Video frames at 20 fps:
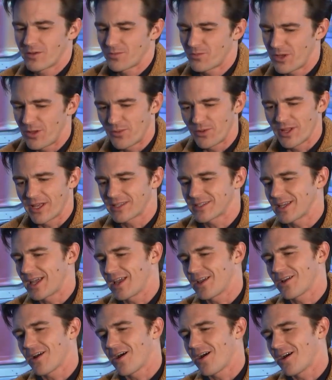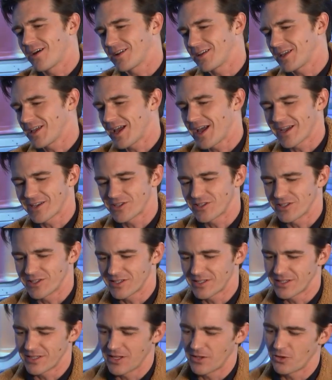people like Tank God and
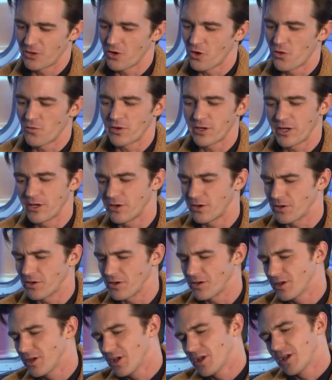Cassius, and then go over here and